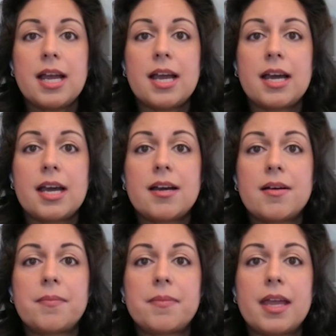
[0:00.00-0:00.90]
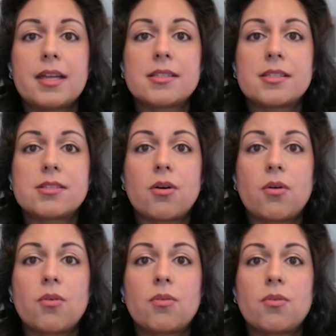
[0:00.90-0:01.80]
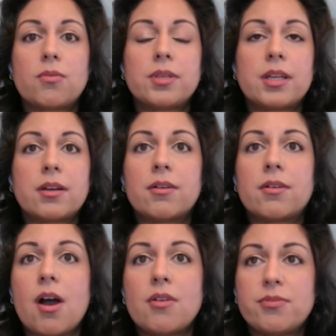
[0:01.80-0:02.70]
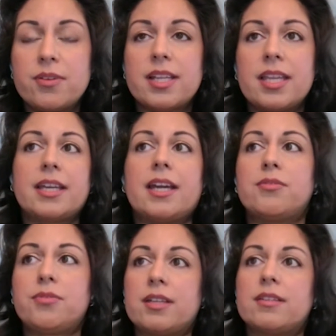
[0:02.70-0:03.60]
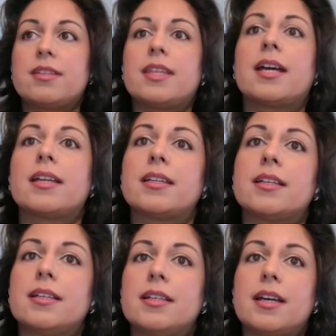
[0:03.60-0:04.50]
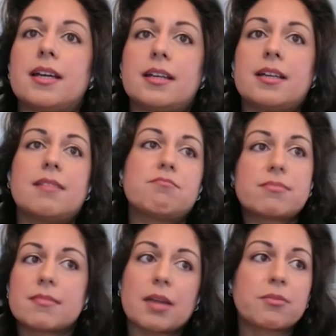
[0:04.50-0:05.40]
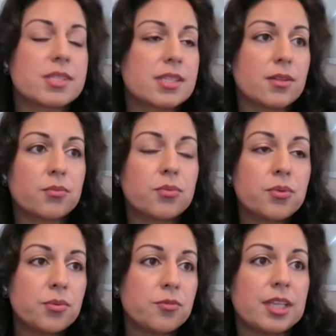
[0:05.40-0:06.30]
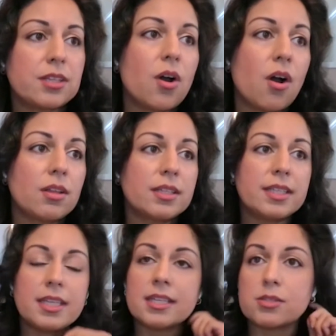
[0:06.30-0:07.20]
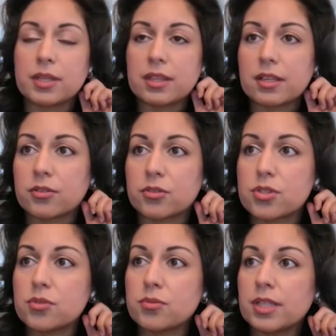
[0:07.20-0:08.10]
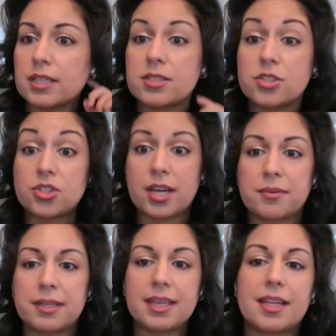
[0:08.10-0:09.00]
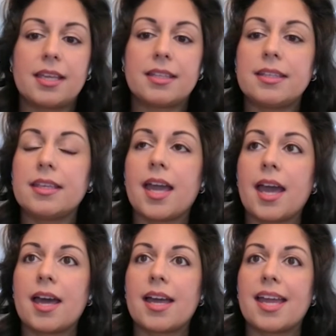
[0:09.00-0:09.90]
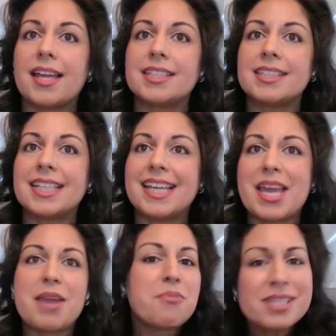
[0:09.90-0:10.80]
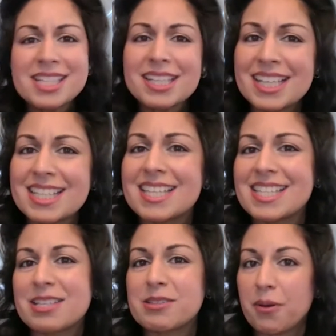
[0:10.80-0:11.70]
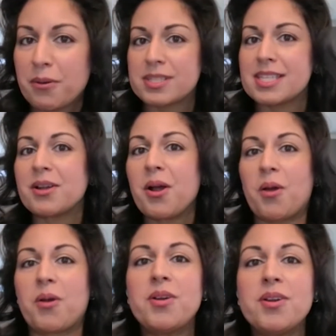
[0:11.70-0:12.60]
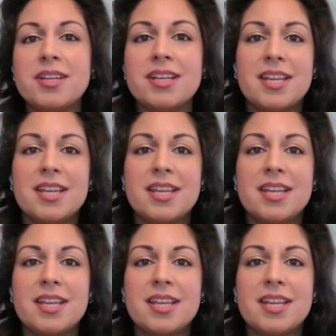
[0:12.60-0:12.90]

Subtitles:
And so, you know, often like I felt that I was in a room with colleagues, with other students sharing an idea, and it's as though it wasn't heard,